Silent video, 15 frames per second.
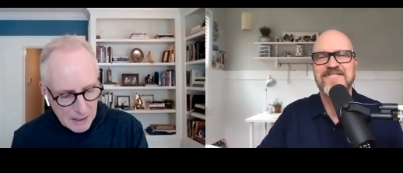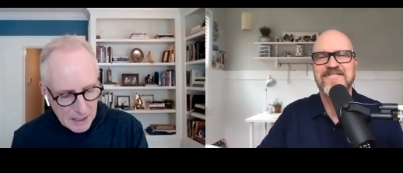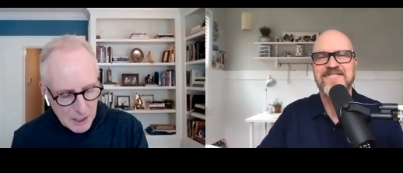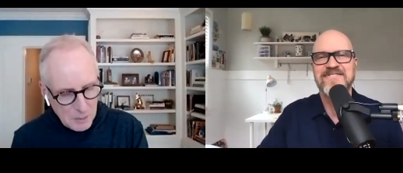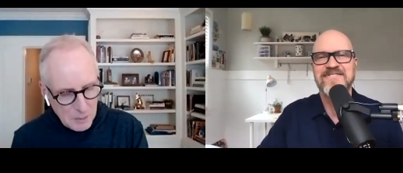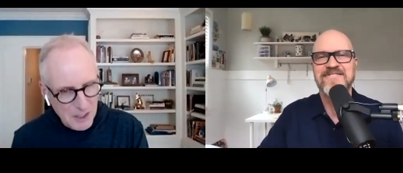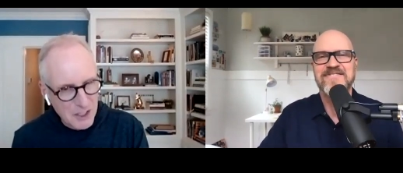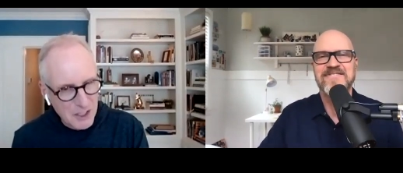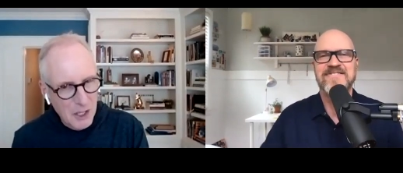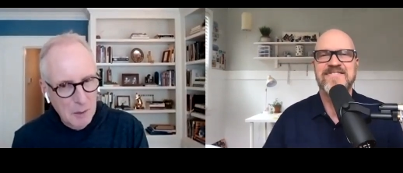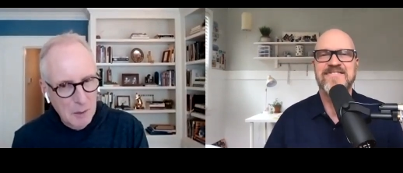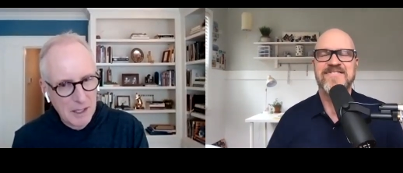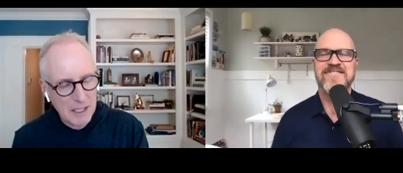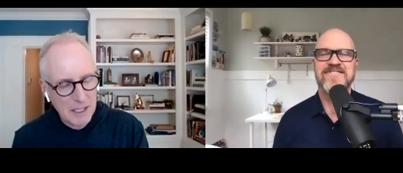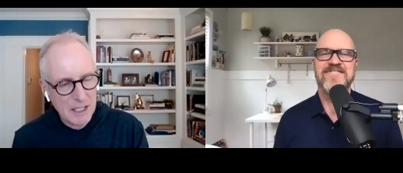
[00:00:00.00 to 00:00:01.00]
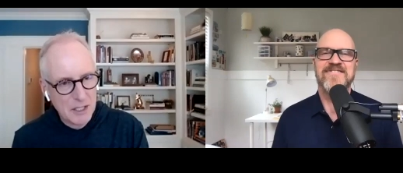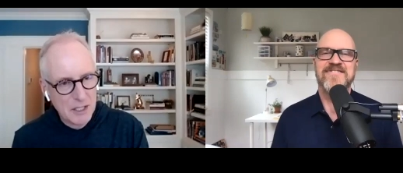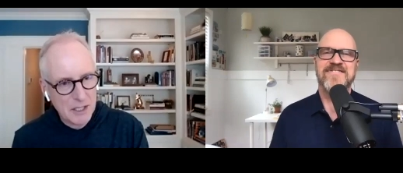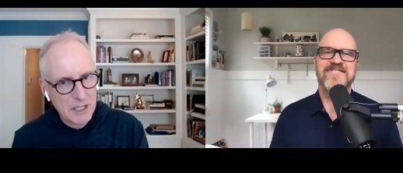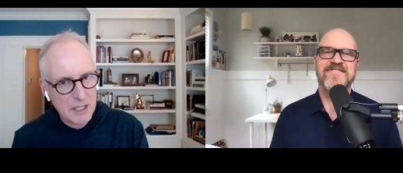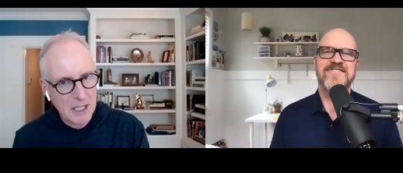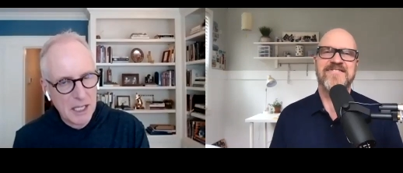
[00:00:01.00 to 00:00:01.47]
Speaker 1: as we talk about each of
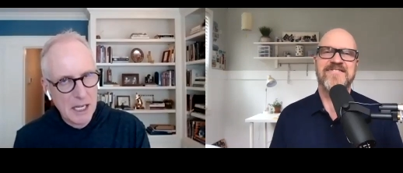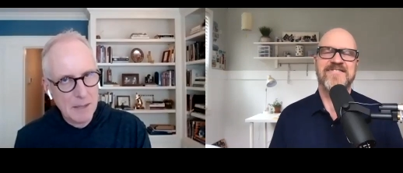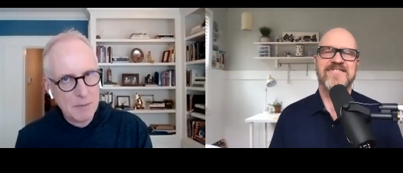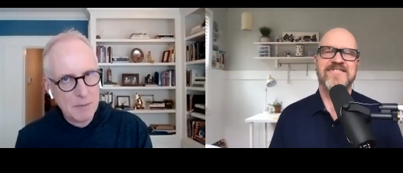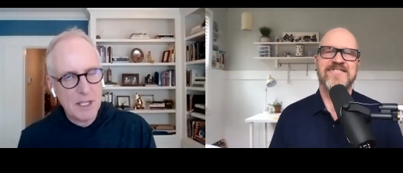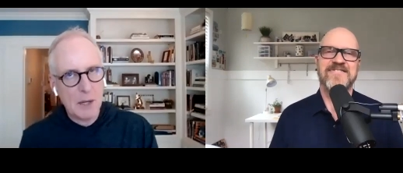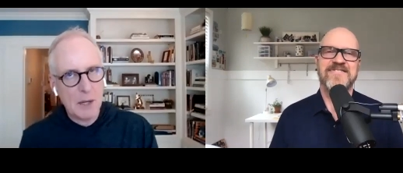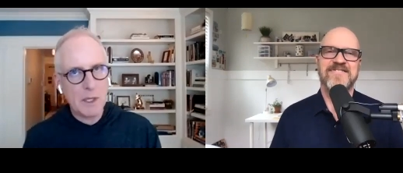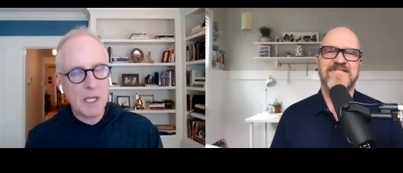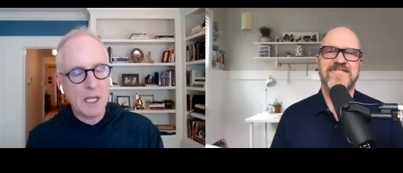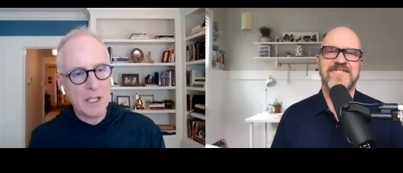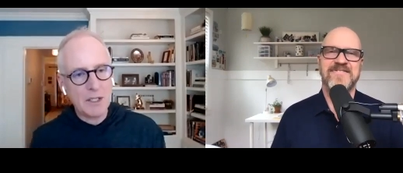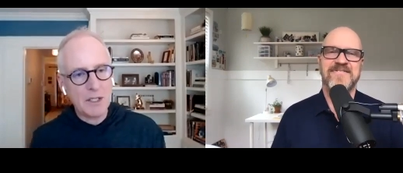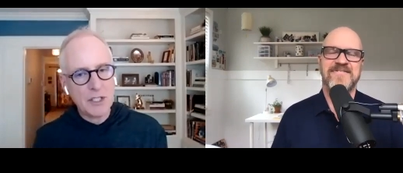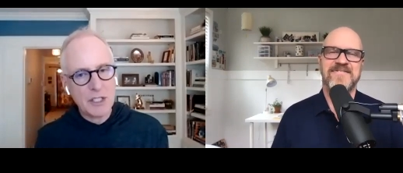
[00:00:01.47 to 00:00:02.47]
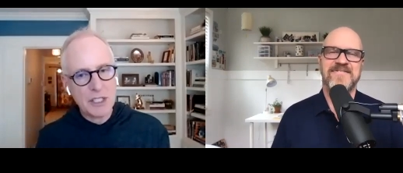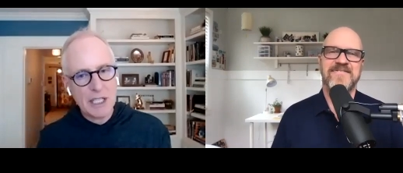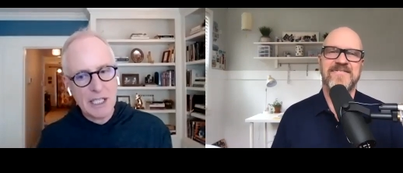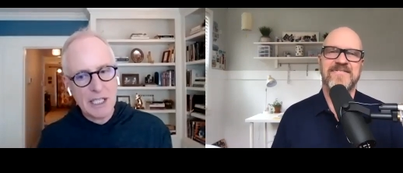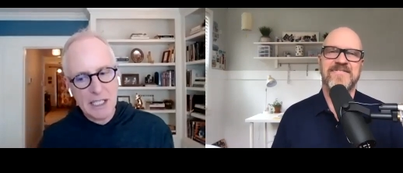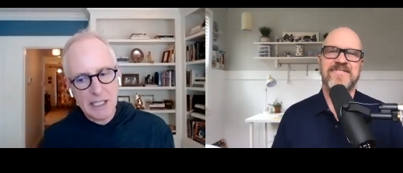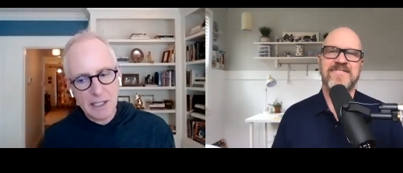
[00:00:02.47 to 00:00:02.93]
these types that we
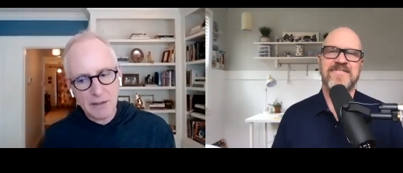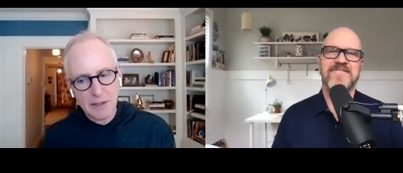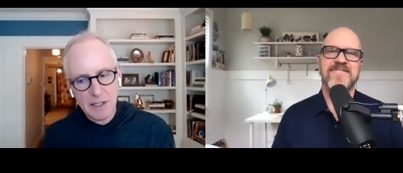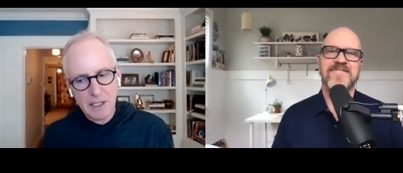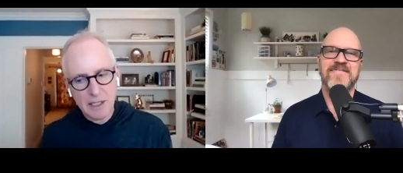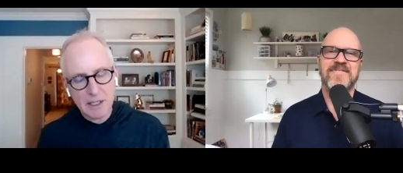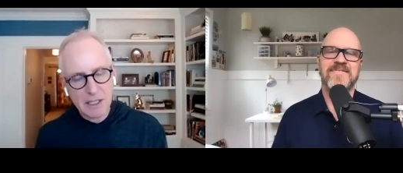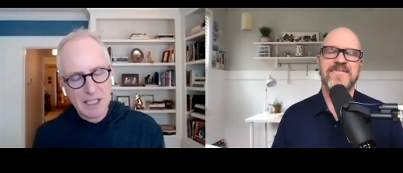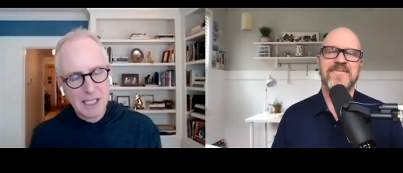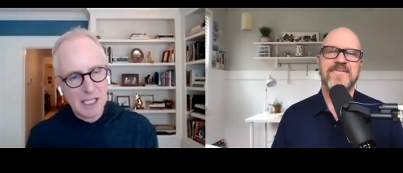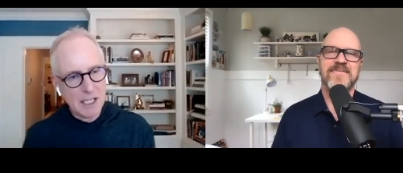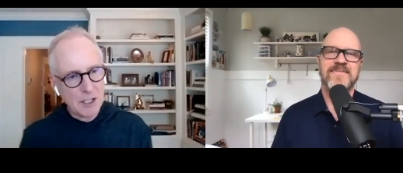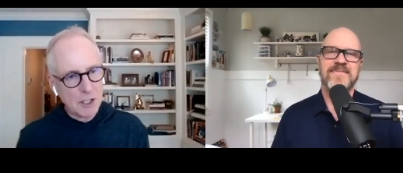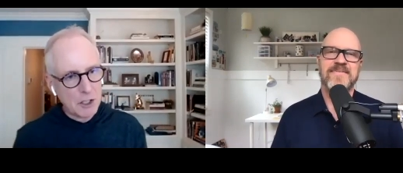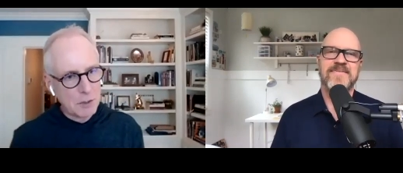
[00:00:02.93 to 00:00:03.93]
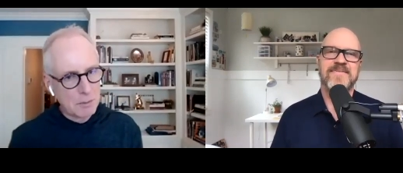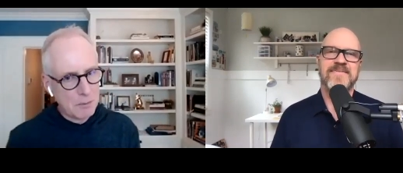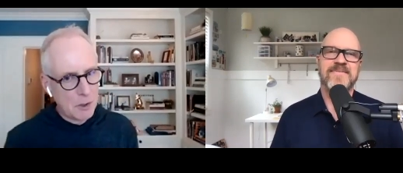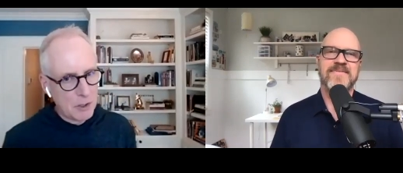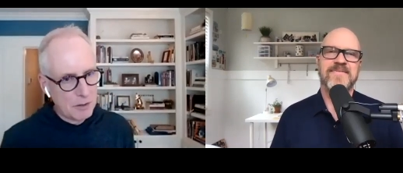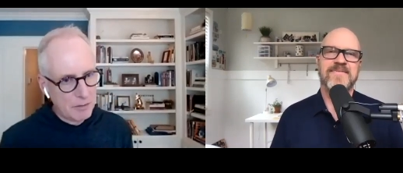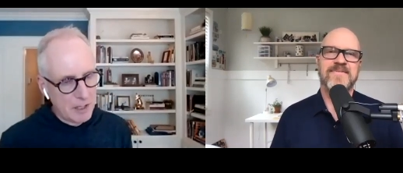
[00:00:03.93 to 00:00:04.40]
understand the unconscious
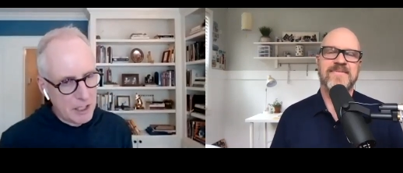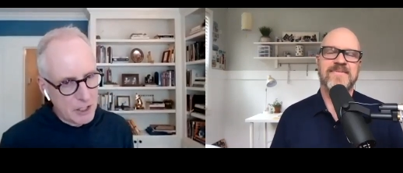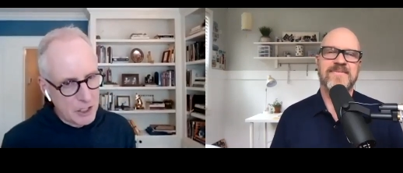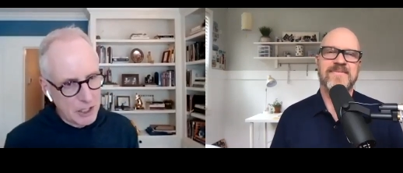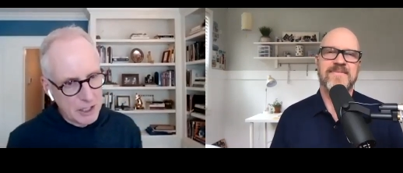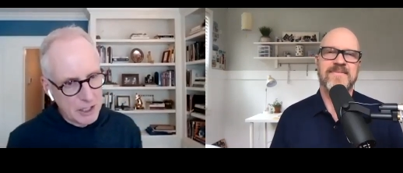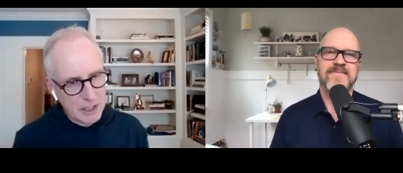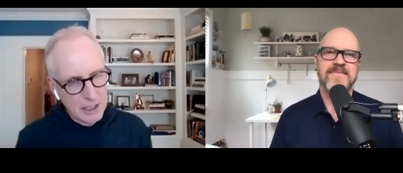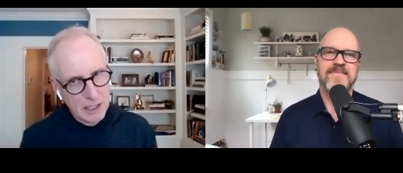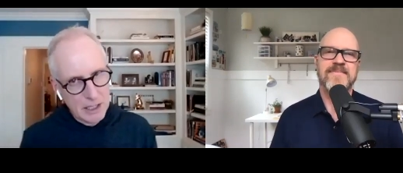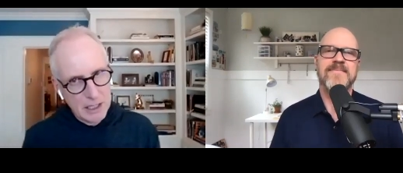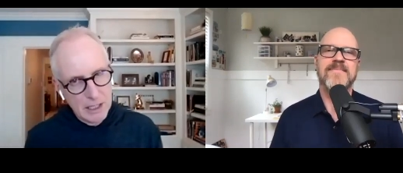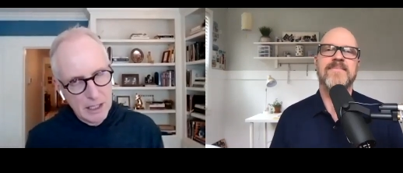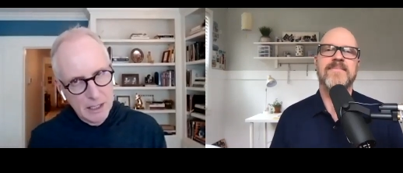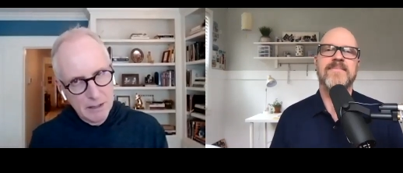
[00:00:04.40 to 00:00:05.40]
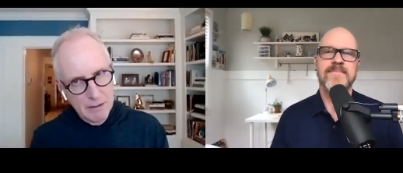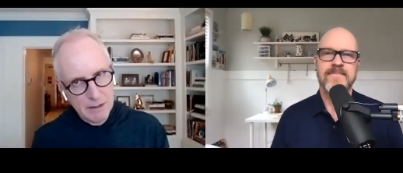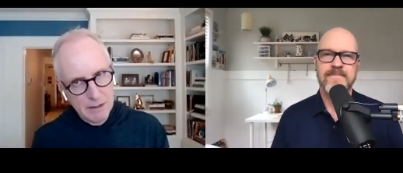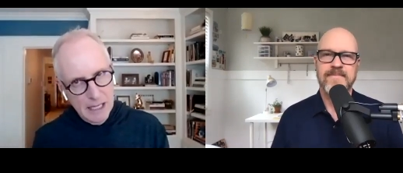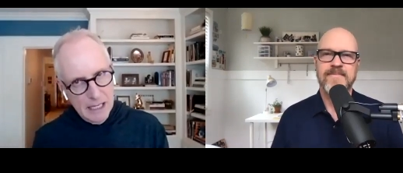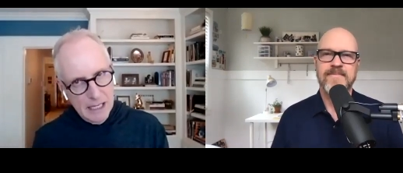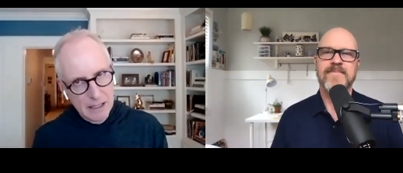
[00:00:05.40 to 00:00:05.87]
motivation
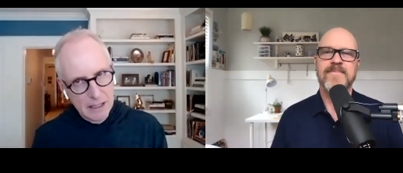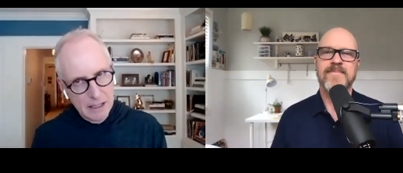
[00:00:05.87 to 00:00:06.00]
that